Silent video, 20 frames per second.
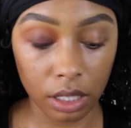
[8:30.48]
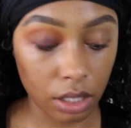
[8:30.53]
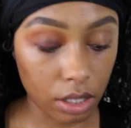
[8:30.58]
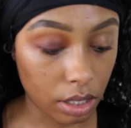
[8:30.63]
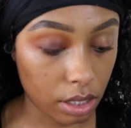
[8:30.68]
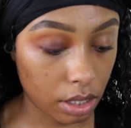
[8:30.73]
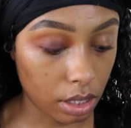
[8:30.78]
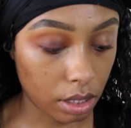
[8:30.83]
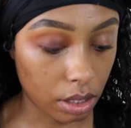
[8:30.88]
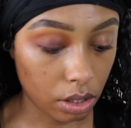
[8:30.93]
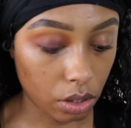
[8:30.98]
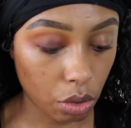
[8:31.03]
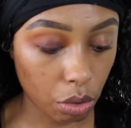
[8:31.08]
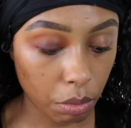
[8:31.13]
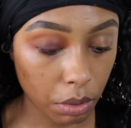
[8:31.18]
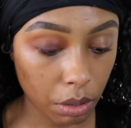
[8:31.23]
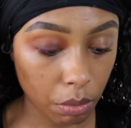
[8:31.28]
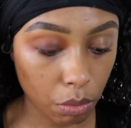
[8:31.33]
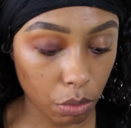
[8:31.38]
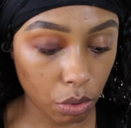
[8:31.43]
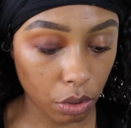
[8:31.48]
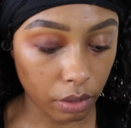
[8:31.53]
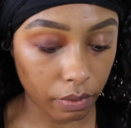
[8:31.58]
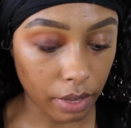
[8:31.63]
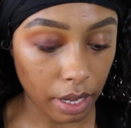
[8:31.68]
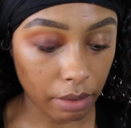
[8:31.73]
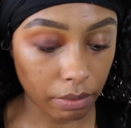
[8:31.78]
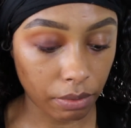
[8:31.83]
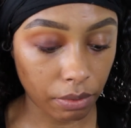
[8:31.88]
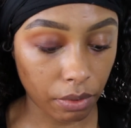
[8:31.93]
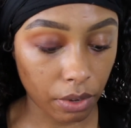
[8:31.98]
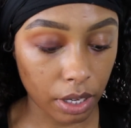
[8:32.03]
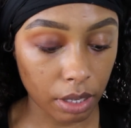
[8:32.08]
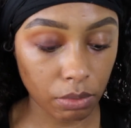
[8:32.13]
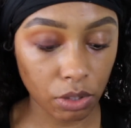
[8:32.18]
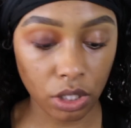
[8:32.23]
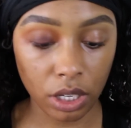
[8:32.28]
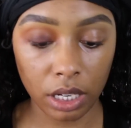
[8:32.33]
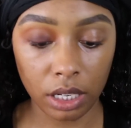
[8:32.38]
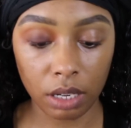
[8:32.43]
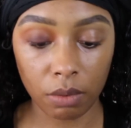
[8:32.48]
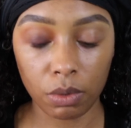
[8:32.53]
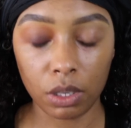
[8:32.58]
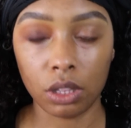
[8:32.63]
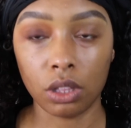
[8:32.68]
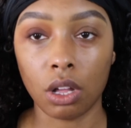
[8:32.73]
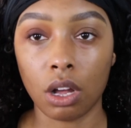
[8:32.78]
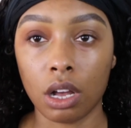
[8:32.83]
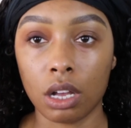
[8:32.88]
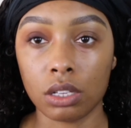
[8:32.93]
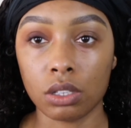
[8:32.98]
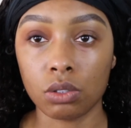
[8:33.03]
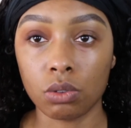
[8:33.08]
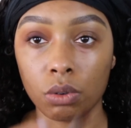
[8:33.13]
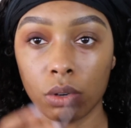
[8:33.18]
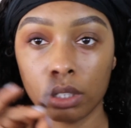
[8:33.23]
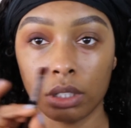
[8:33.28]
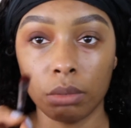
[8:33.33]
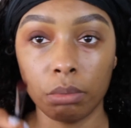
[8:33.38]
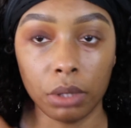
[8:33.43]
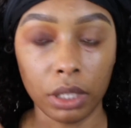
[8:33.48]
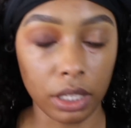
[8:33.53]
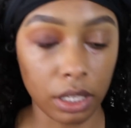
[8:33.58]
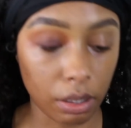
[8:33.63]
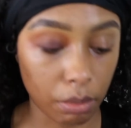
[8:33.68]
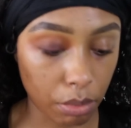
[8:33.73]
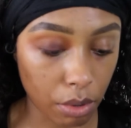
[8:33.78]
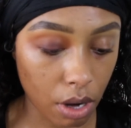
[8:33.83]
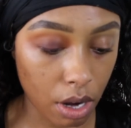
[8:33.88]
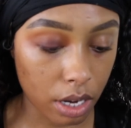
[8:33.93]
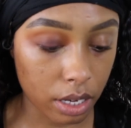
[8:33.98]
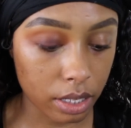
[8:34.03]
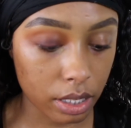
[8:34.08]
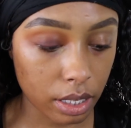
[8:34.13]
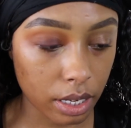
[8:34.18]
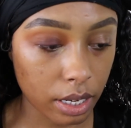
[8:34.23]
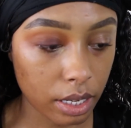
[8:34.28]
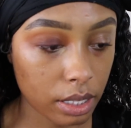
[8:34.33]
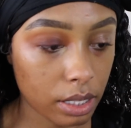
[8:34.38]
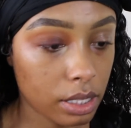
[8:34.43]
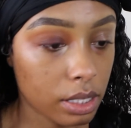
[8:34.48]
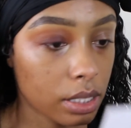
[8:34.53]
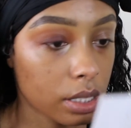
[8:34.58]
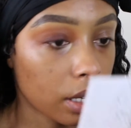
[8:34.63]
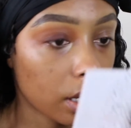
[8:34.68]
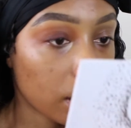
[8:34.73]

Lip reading: just a little bit more of that frame shade that we lost during the blending process